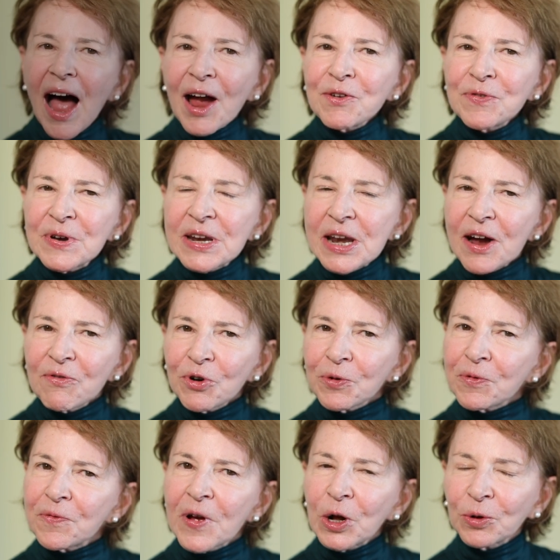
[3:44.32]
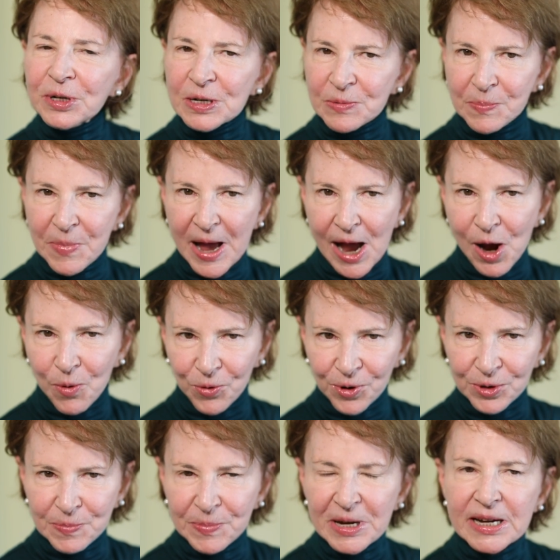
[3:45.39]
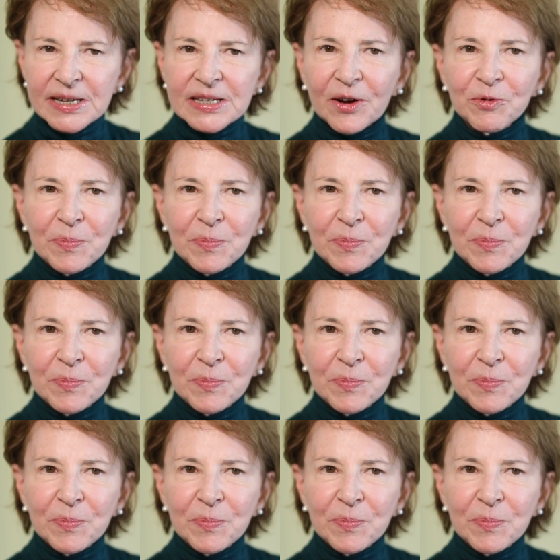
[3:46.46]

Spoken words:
I've never felt empowered because